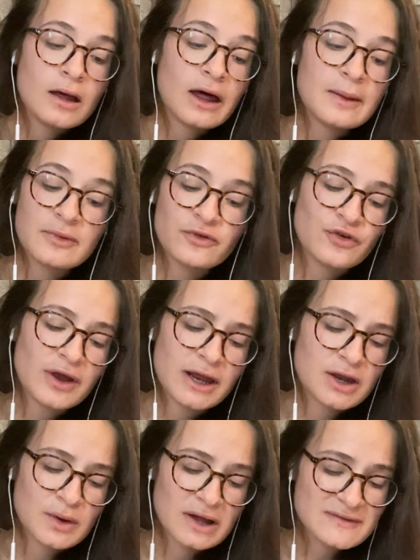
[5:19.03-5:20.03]
I'm afraid I
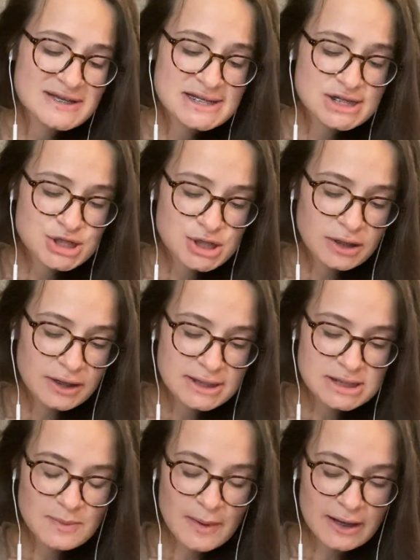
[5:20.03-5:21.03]
don't have a shilling
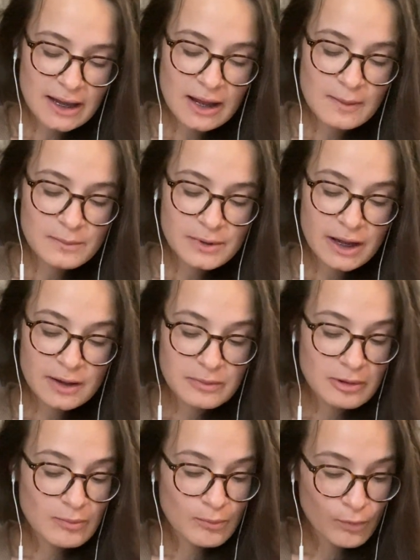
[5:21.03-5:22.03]
to my name, but I'd
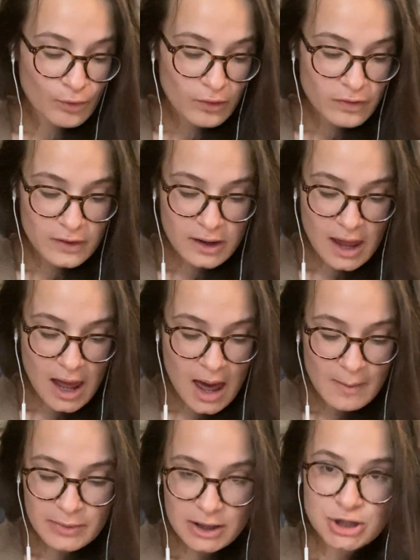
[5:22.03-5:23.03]
be more than
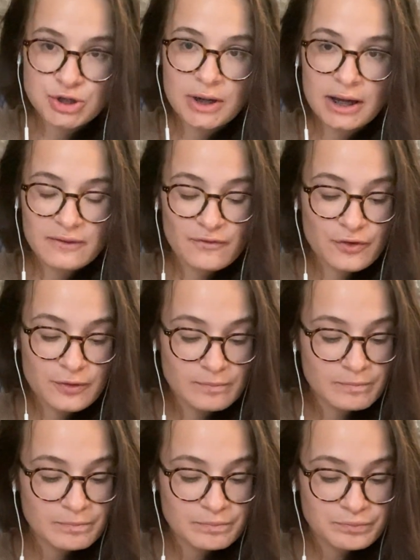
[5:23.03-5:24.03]
happy to trade for
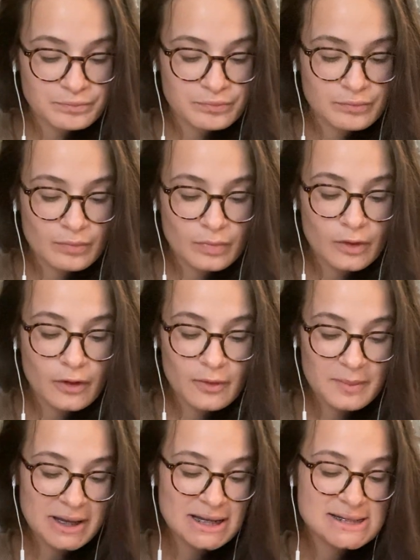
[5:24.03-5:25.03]
the
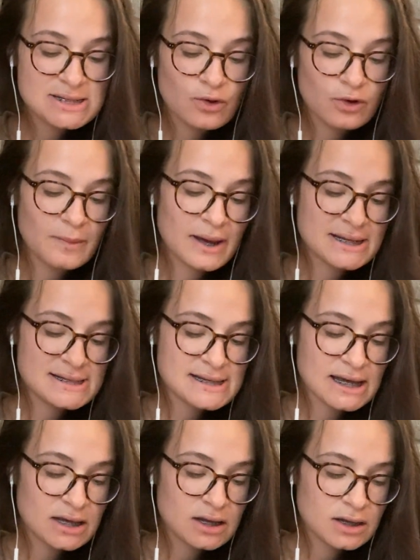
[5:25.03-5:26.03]
beast, old man
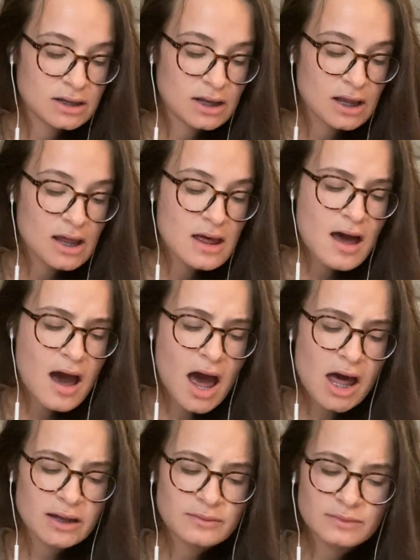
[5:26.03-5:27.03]
said.
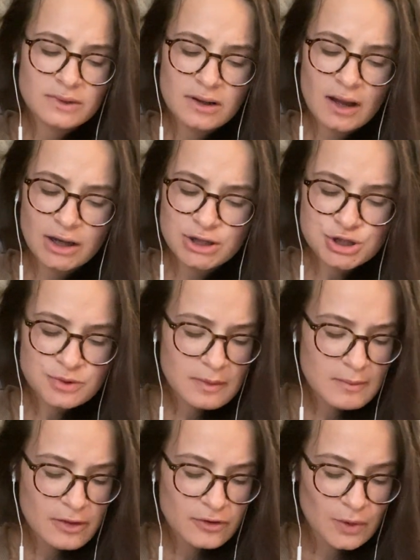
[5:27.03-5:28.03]
I'm not sure my
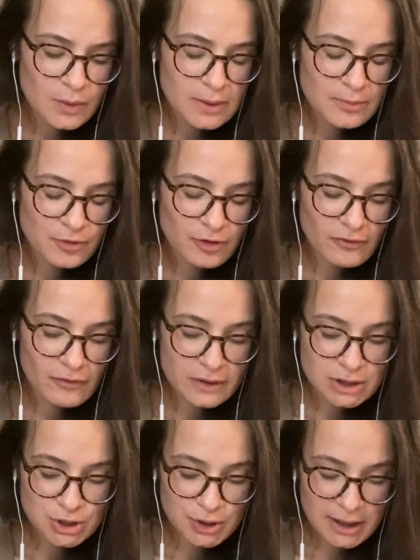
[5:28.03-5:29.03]
mother would approve of a
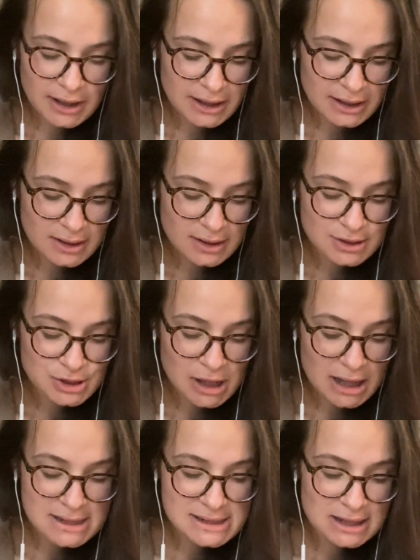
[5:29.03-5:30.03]
trade,
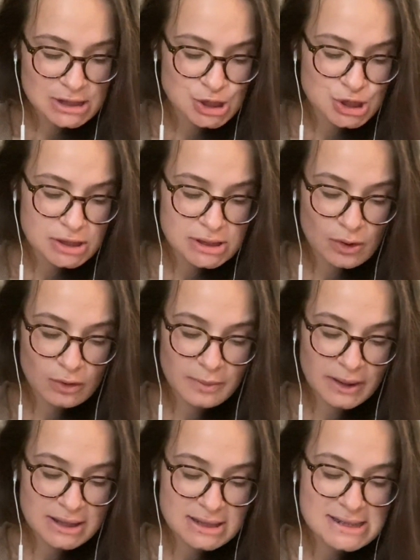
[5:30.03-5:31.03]
Jack said. She told
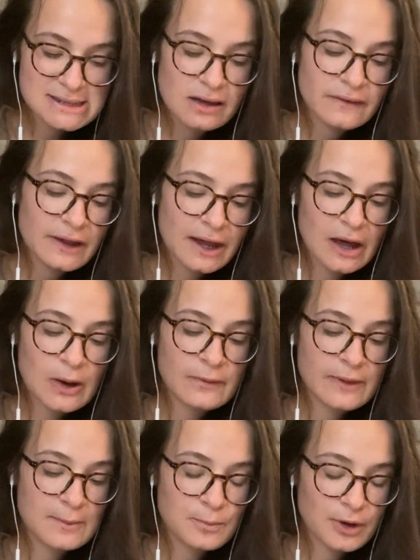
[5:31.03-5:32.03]
me to sell the cow and
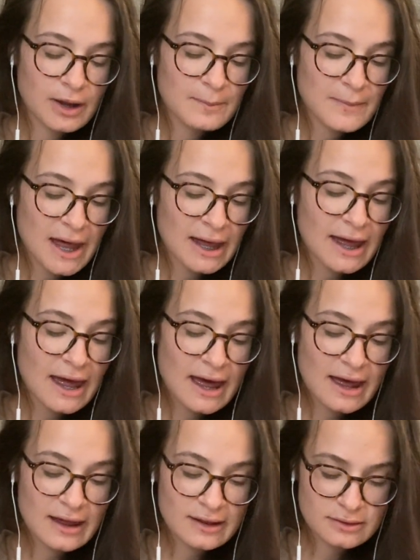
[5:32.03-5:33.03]
then bring back
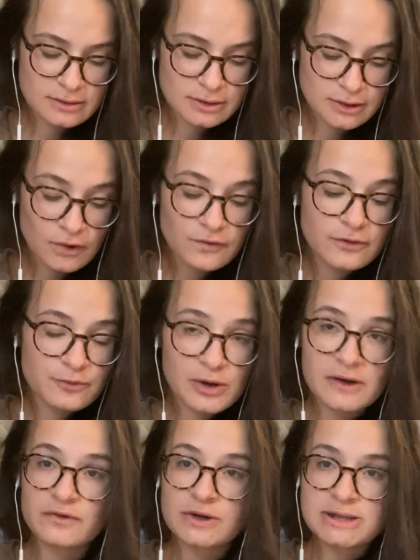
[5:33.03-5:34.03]
a loaf of
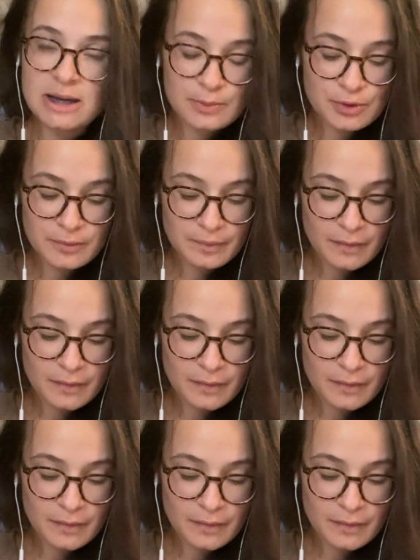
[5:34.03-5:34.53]
bread for supper.